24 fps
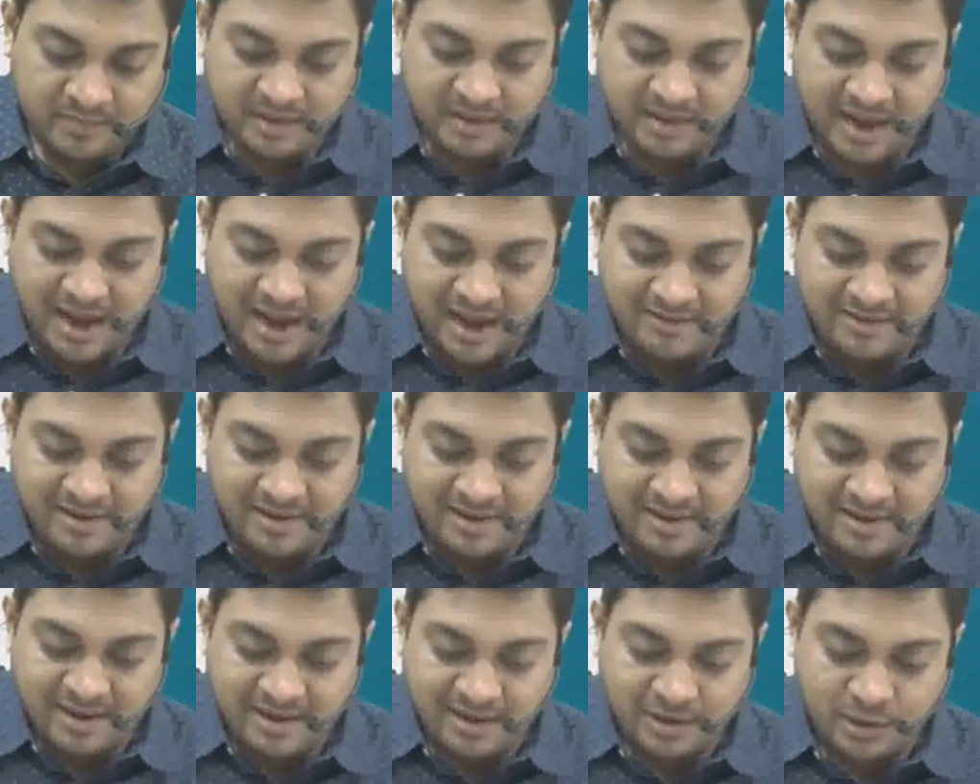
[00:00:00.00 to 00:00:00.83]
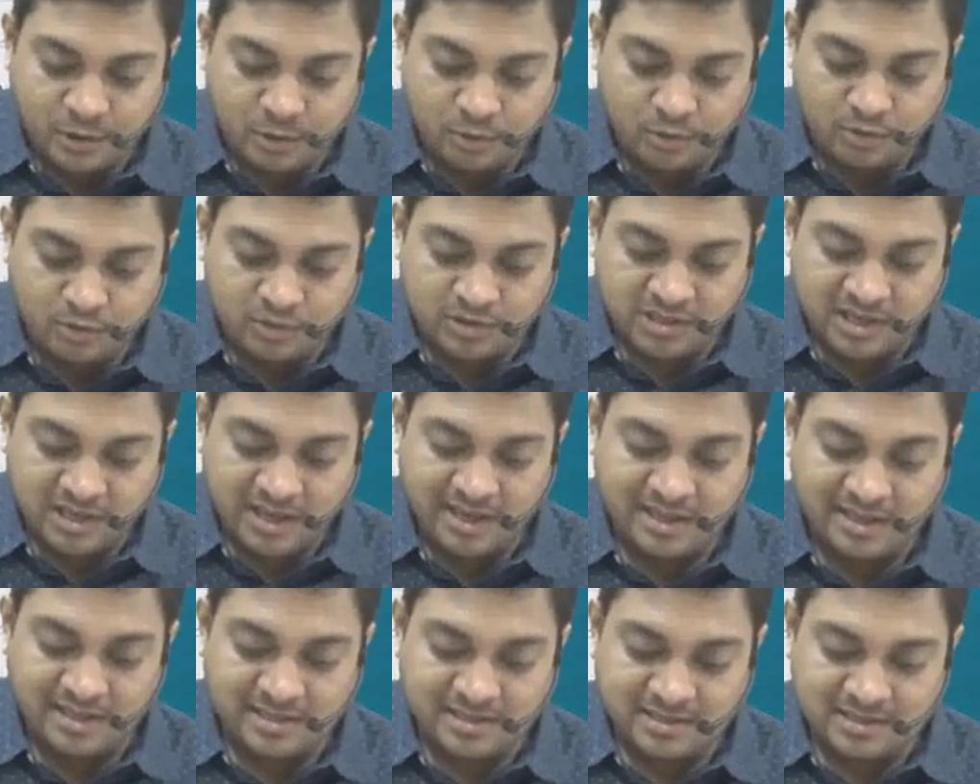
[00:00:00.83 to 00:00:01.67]
I will get two
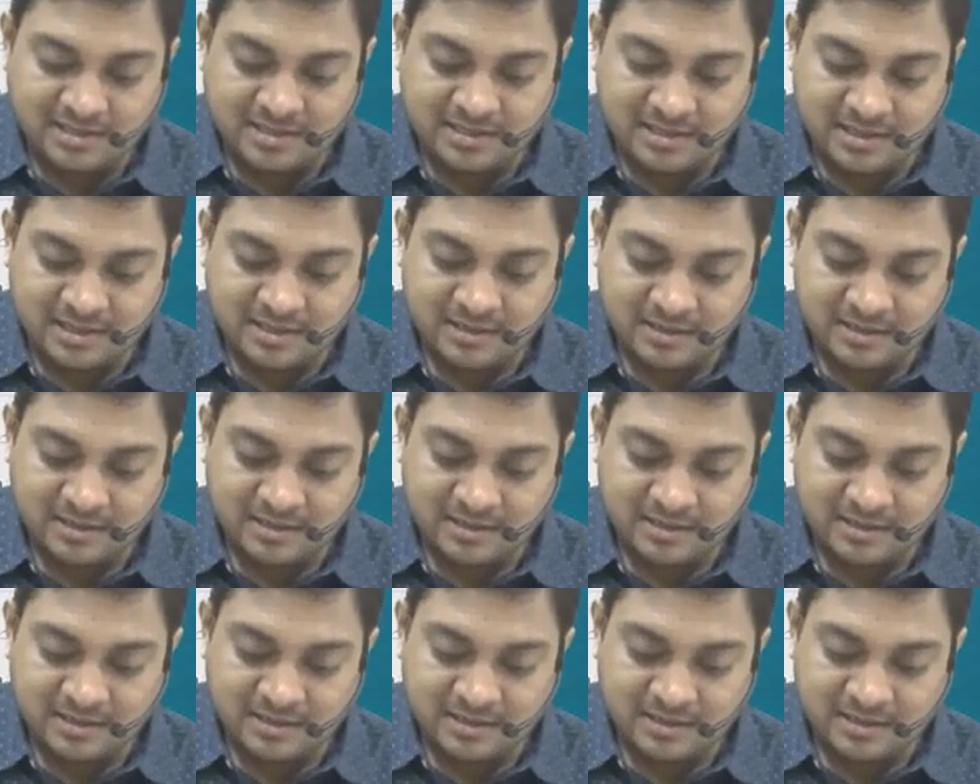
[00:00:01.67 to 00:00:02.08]
sales